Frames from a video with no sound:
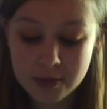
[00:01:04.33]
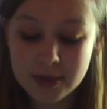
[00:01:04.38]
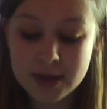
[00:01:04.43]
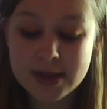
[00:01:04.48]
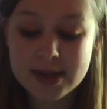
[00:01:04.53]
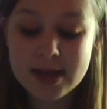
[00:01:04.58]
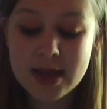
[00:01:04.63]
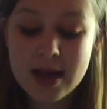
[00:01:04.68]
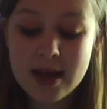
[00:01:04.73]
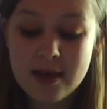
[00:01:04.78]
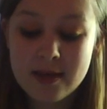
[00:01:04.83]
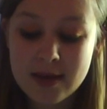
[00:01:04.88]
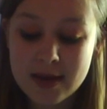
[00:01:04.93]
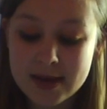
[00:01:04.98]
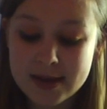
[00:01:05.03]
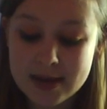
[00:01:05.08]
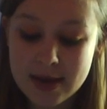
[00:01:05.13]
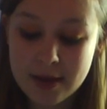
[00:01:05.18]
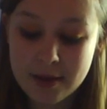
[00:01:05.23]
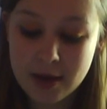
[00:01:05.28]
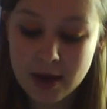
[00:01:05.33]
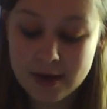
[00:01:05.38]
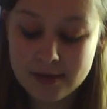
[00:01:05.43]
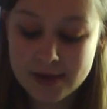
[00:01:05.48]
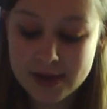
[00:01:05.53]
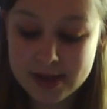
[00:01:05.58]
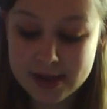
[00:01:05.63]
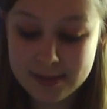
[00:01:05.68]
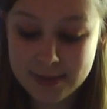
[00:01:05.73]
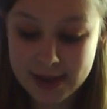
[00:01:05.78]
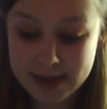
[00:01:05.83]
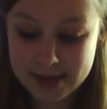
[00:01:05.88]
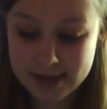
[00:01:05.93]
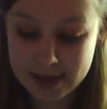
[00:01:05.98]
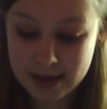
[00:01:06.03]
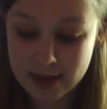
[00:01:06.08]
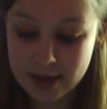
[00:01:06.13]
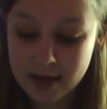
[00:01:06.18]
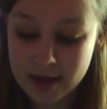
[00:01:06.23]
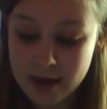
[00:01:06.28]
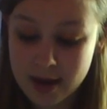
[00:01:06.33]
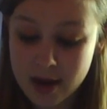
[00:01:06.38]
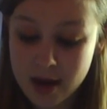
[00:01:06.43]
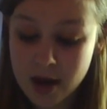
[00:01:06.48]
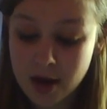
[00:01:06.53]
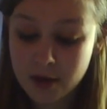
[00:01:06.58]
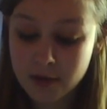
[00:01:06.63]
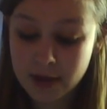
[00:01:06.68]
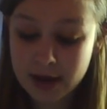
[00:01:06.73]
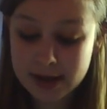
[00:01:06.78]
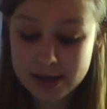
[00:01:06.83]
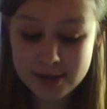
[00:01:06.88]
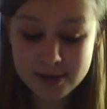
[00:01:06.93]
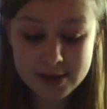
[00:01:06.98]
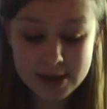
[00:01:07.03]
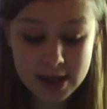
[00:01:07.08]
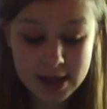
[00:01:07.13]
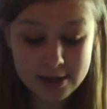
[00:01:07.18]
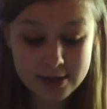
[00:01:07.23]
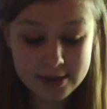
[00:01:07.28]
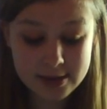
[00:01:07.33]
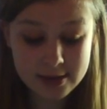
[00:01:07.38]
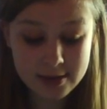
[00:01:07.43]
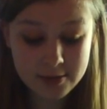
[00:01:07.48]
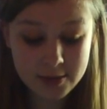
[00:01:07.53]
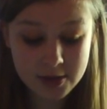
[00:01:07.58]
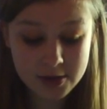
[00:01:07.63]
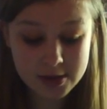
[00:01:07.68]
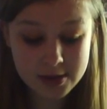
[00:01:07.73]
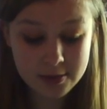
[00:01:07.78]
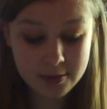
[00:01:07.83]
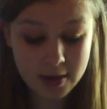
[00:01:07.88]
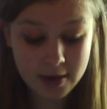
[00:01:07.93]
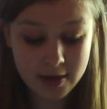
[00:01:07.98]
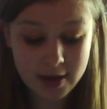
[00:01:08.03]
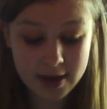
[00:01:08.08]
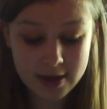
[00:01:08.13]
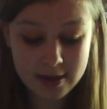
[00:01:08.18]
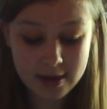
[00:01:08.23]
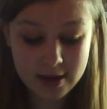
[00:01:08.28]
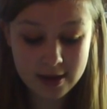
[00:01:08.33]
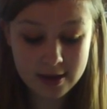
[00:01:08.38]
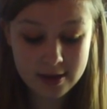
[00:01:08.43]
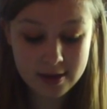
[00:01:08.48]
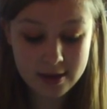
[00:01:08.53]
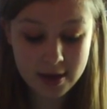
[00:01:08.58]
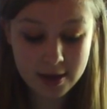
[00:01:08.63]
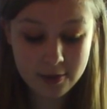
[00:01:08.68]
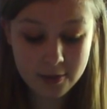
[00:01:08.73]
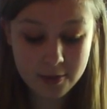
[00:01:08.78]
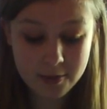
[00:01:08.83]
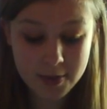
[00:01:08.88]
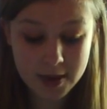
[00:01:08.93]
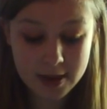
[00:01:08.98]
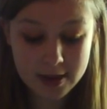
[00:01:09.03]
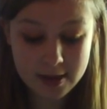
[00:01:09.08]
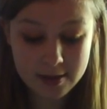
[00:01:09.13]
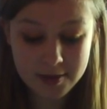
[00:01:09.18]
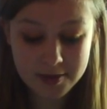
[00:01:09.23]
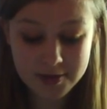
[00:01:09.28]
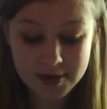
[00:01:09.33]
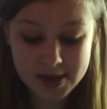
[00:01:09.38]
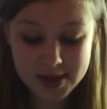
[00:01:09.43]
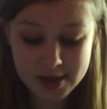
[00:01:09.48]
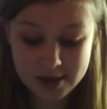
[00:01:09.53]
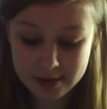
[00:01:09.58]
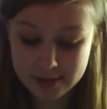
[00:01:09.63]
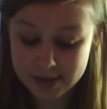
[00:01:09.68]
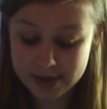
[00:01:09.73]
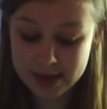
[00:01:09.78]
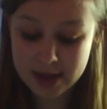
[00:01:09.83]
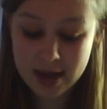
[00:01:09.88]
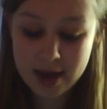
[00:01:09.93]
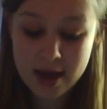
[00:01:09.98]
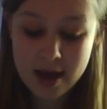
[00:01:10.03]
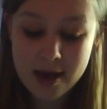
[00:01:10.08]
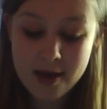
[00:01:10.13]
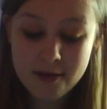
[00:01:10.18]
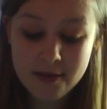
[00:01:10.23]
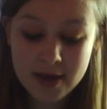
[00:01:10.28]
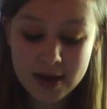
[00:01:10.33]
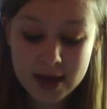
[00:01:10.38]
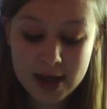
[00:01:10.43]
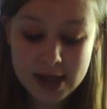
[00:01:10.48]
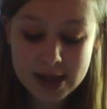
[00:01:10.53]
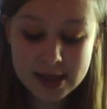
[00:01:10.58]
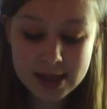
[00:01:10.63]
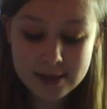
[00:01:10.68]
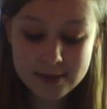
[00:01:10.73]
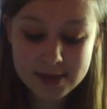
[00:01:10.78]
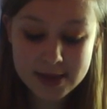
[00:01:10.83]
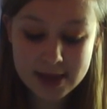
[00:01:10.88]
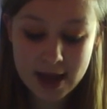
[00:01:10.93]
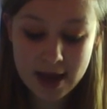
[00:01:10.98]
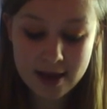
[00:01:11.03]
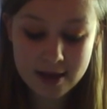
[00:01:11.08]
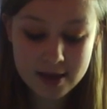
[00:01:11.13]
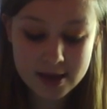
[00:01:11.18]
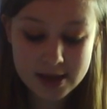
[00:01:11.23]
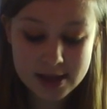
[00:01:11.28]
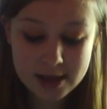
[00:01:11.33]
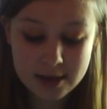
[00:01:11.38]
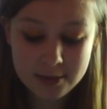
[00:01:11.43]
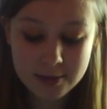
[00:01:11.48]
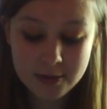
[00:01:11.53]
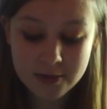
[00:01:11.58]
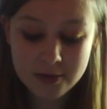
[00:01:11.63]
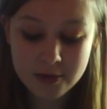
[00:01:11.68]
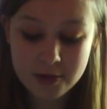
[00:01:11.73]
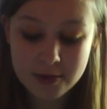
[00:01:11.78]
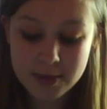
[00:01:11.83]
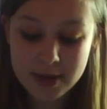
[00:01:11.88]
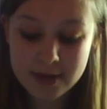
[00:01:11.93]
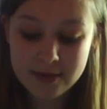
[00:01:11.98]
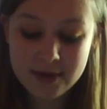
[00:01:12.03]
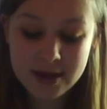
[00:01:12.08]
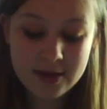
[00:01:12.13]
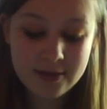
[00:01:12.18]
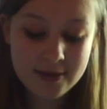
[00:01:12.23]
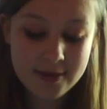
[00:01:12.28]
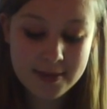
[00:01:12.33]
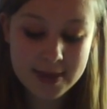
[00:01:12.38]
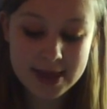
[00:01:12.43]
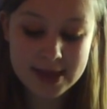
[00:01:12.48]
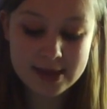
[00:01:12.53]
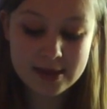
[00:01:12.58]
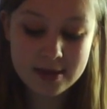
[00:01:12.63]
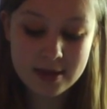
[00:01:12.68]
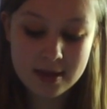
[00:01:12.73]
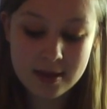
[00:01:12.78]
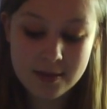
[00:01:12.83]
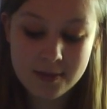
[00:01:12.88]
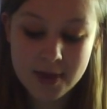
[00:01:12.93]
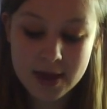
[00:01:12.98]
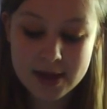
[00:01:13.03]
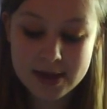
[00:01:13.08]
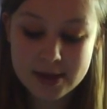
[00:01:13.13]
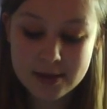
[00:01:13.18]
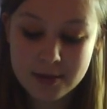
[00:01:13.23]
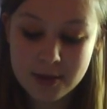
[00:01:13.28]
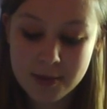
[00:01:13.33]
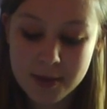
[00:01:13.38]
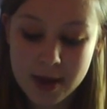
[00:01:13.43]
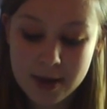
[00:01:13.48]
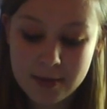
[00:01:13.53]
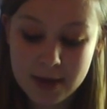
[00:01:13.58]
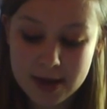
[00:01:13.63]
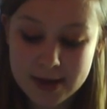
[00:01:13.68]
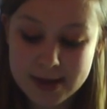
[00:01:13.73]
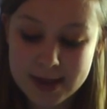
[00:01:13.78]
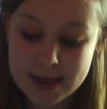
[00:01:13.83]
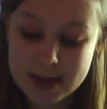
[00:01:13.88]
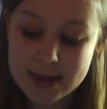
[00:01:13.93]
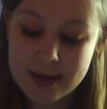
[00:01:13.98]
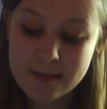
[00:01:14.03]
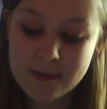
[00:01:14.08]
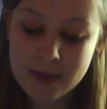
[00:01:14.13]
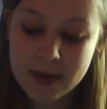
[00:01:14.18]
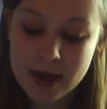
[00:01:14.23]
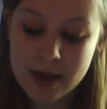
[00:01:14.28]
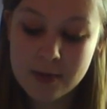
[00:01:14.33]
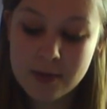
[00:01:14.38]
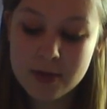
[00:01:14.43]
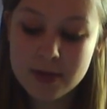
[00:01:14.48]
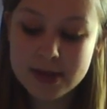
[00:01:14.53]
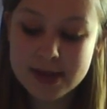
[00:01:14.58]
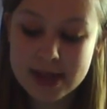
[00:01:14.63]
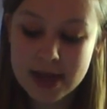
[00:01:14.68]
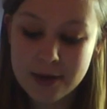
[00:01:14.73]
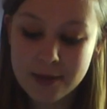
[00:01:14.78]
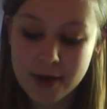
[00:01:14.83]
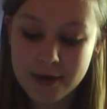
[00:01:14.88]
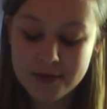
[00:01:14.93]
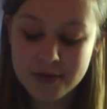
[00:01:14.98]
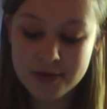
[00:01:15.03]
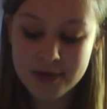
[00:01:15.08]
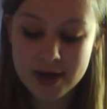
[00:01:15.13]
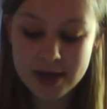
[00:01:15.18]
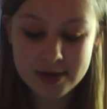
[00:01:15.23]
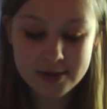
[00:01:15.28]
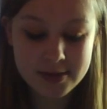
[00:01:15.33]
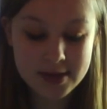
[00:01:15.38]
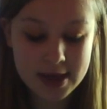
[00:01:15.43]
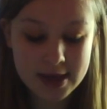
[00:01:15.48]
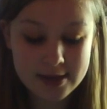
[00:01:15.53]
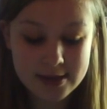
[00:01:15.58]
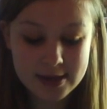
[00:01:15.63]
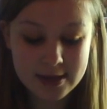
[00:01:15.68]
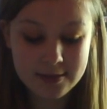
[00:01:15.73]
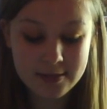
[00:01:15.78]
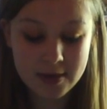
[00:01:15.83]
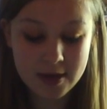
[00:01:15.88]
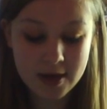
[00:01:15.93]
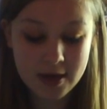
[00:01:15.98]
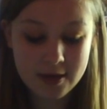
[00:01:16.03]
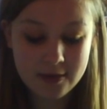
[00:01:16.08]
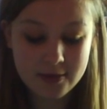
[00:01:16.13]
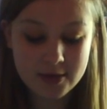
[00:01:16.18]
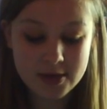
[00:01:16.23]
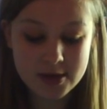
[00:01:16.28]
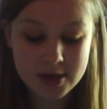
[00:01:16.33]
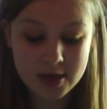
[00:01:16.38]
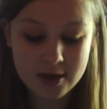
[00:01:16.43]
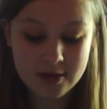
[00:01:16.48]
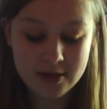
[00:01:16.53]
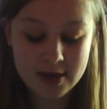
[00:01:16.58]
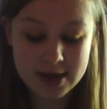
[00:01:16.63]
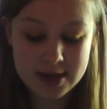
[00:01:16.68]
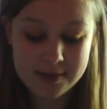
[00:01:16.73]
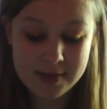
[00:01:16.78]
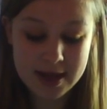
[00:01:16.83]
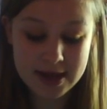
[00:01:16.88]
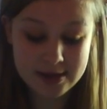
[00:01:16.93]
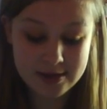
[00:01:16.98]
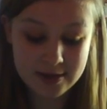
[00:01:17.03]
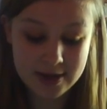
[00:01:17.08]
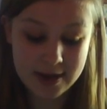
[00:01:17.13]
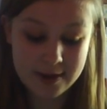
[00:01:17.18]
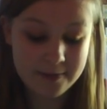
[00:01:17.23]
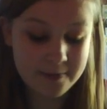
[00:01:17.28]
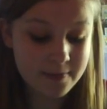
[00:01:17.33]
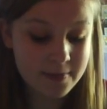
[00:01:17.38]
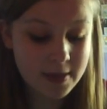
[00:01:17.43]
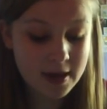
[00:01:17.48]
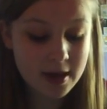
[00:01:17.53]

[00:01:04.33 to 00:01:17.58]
boys, that he's going after Sebastian. Rachel tells them not to worry, that they will beat them at regionals. Finn gets upset that she'll perform even if it means that the picture will be uploaded. He walks out after Rachel tells him that her future career depends on it.